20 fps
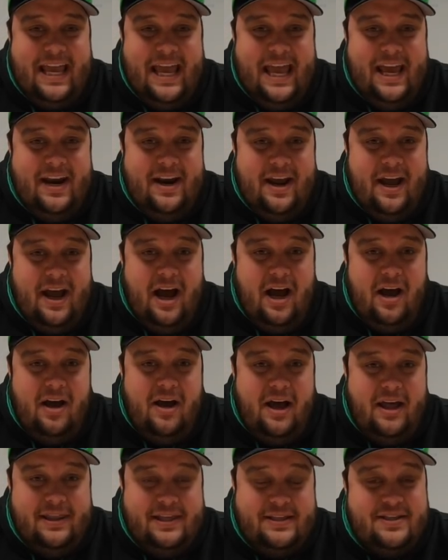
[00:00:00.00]
And
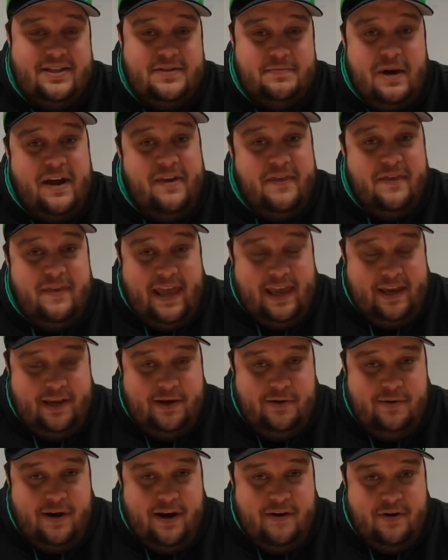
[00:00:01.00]
this is my thank
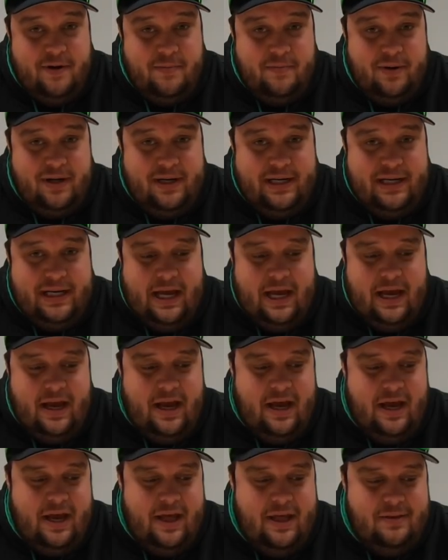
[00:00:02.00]
you to everybody.
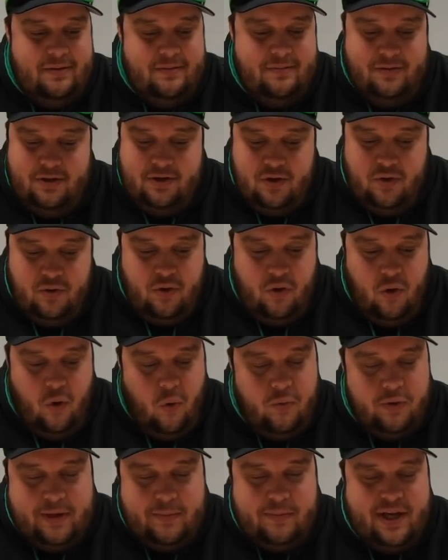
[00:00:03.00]
You know, the
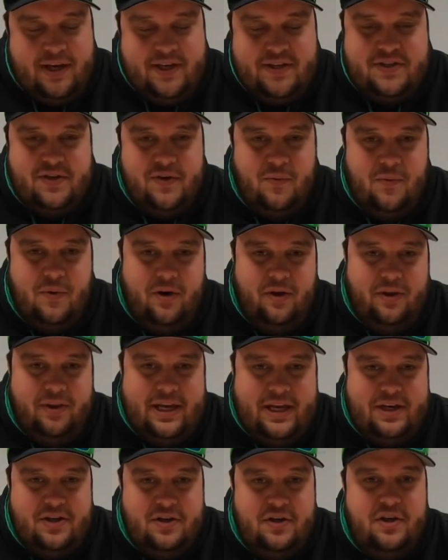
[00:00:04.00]
only place in the world
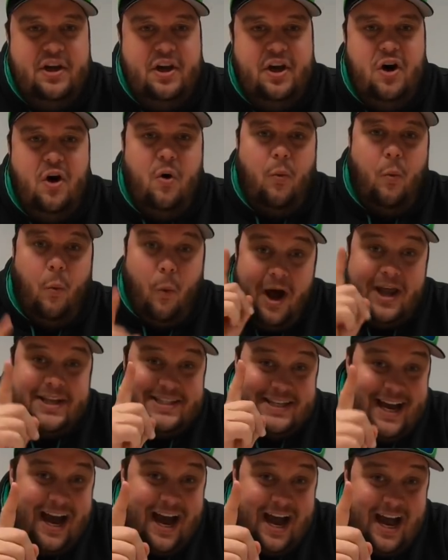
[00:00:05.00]
that you can go
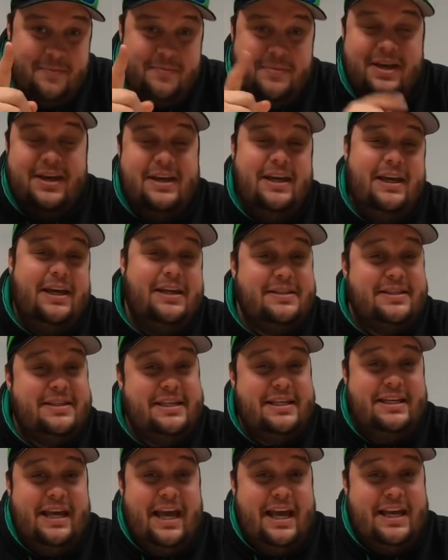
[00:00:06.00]
one time and
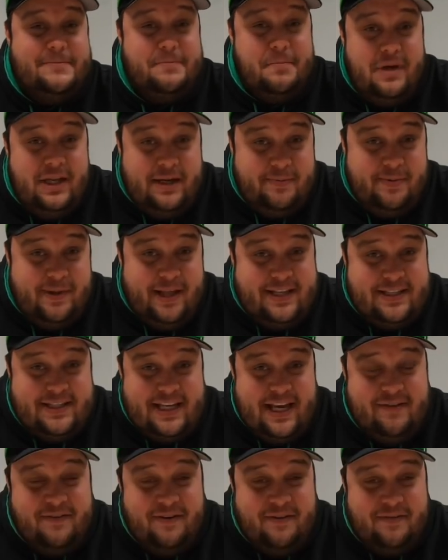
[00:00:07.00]
see as many Plane
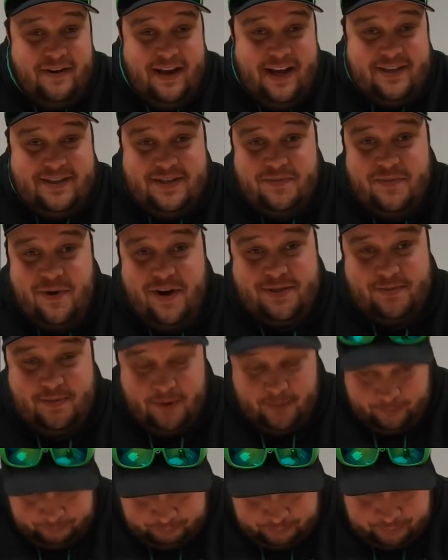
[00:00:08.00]
Saver fans as
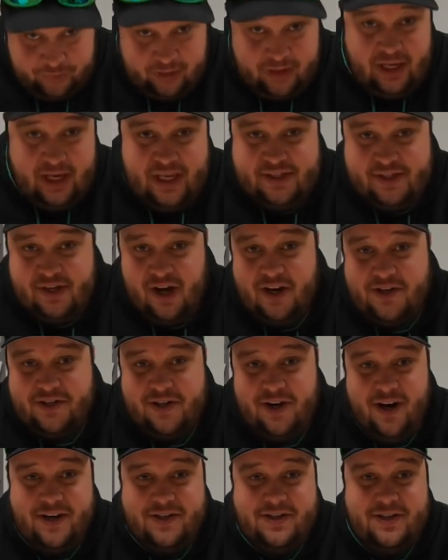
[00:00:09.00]
possible is
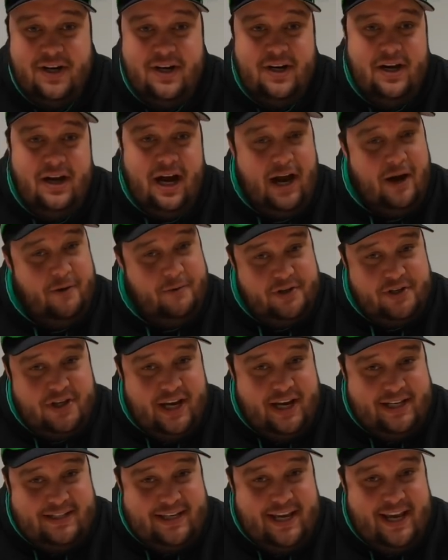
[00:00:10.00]
Oshkosh. I wish
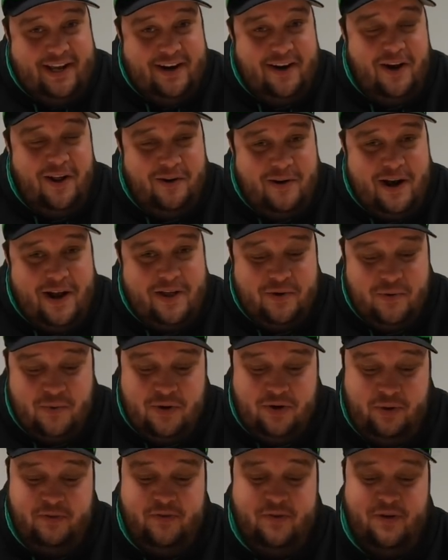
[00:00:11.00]
I could take it all around the
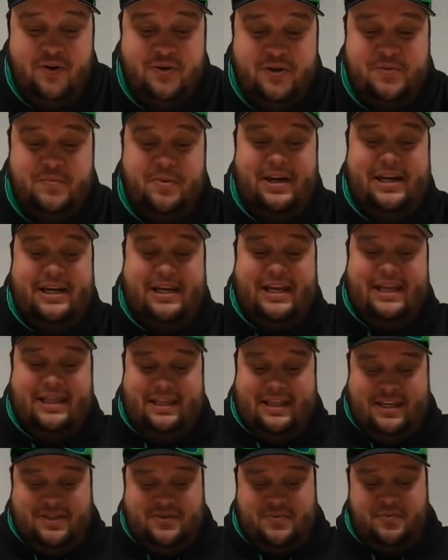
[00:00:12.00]
world, folks, but
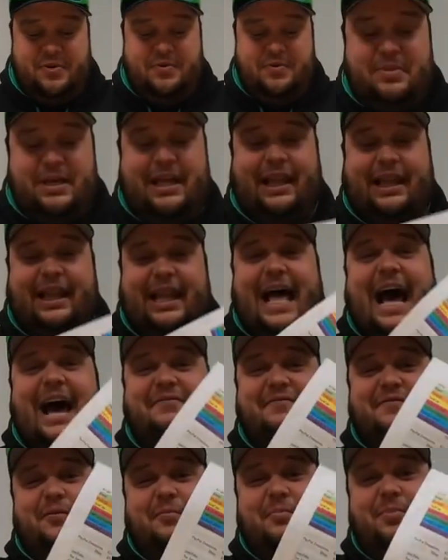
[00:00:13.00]
this be
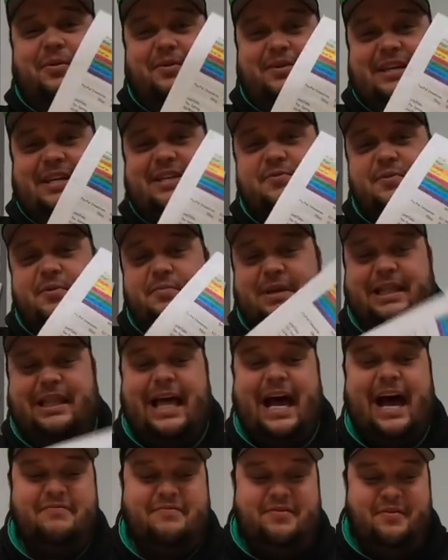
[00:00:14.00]
laughable
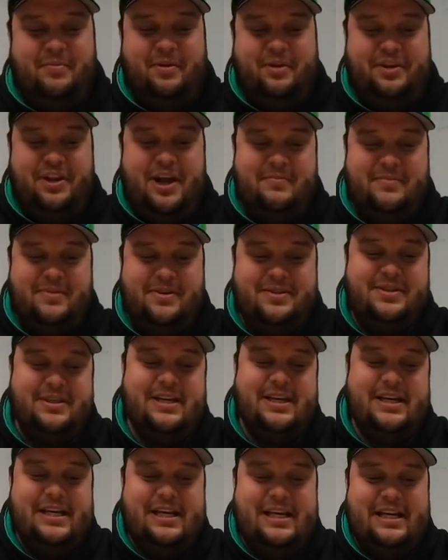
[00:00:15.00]
numbers
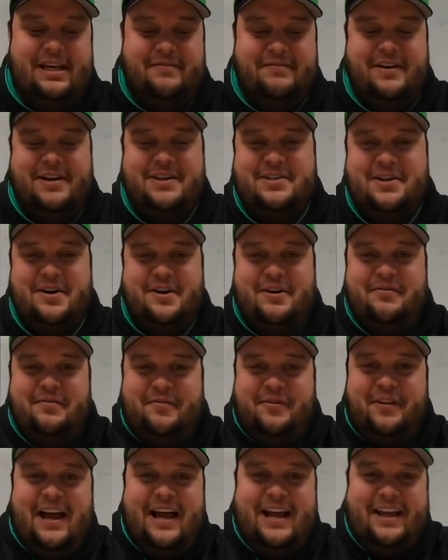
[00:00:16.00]
if I started
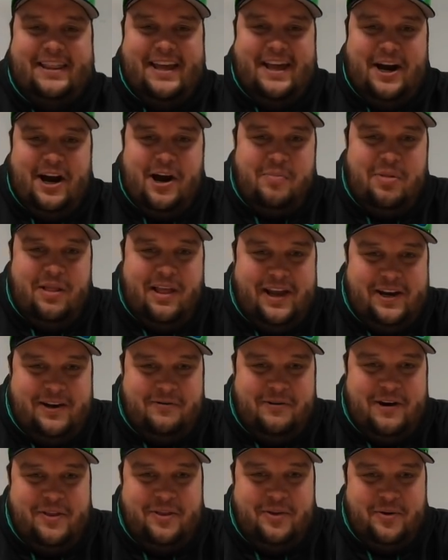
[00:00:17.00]
flying that airplane
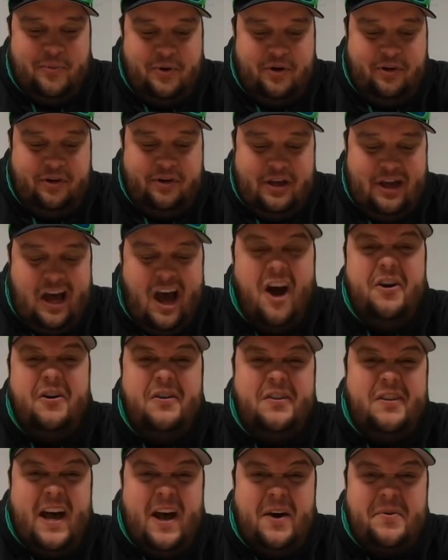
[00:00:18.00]
around the world.
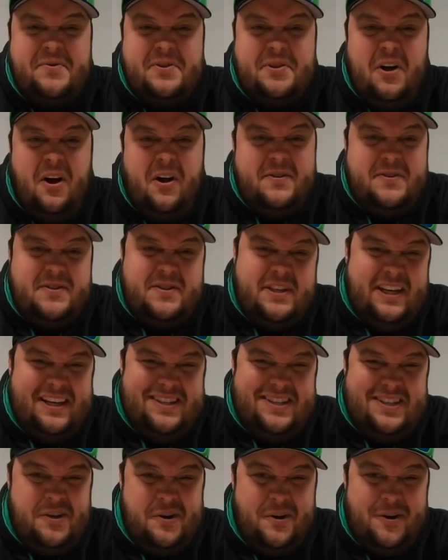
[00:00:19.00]
$100,000 to
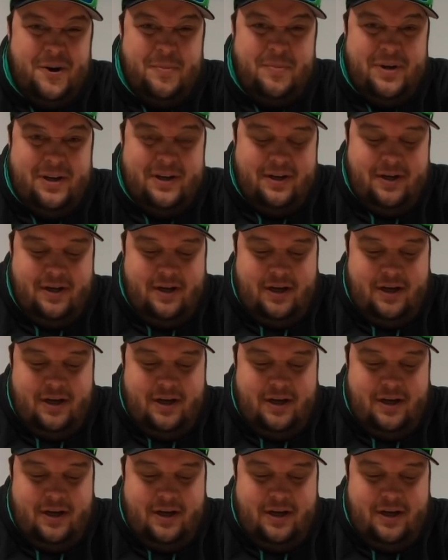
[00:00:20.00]
get to Europe.